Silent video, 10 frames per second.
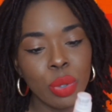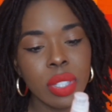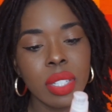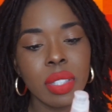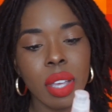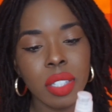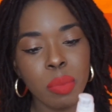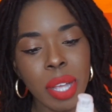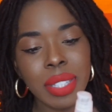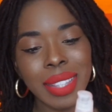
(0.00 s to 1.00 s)
used it saw
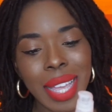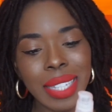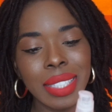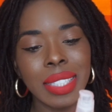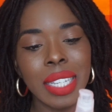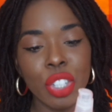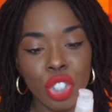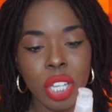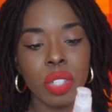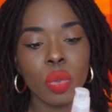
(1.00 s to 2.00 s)
spots lighten in
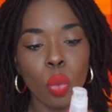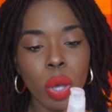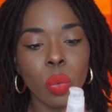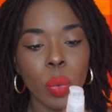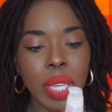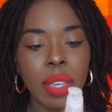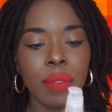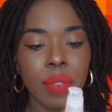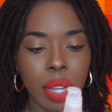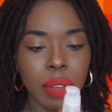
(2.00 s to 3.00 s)
just 1
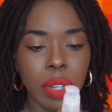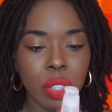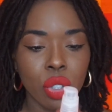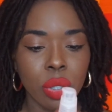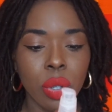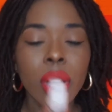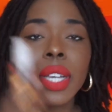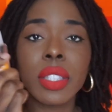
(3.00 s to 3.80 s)
week. Very, very true.